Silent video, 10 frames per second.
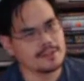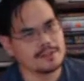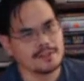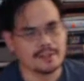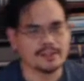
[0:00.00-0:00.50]

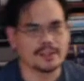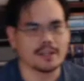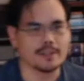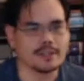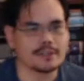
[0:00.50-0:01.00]
and that's
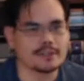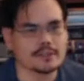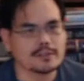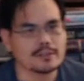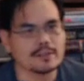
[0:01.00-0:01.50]

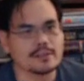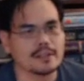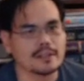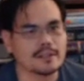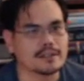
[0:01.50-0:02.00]
ominous.
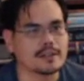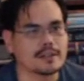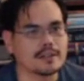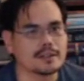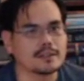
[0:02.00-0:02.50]
And uh,